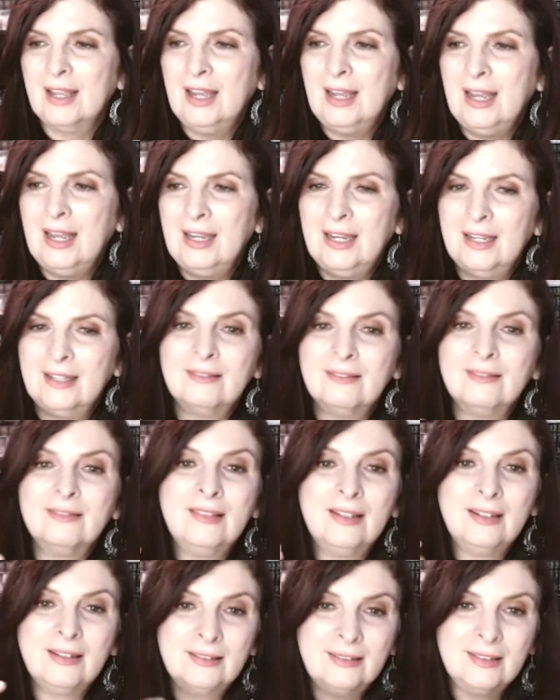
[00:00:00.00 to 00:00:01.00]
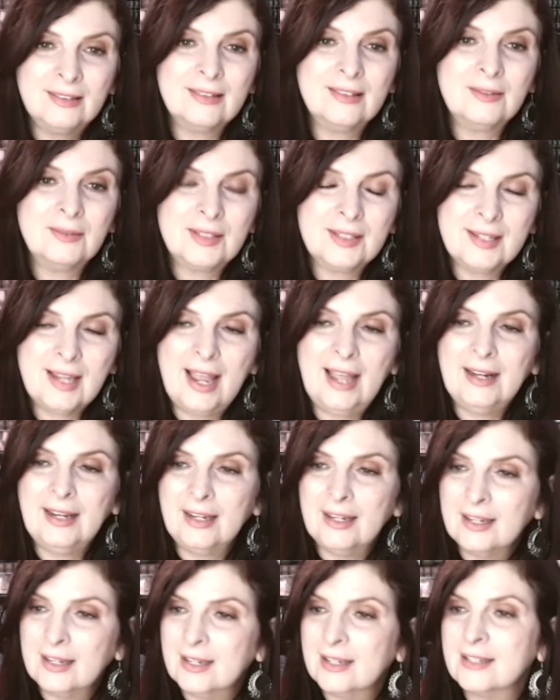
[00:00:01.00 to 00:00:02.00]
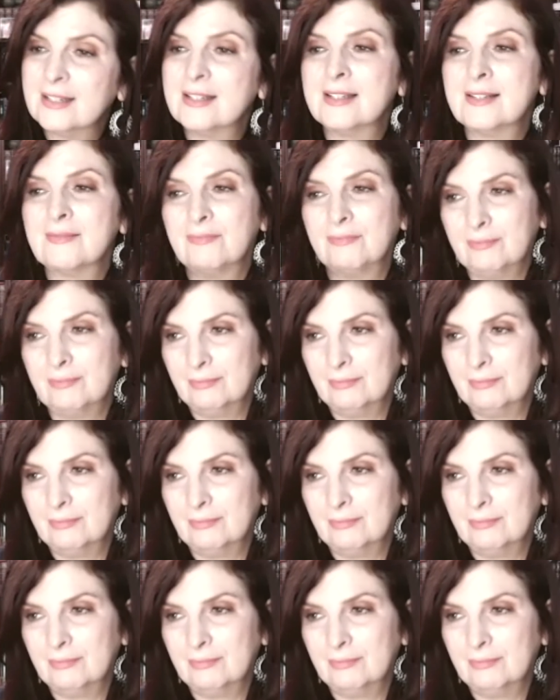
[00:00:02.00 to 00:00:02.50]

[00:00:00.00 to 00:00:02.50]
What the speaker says: the setting is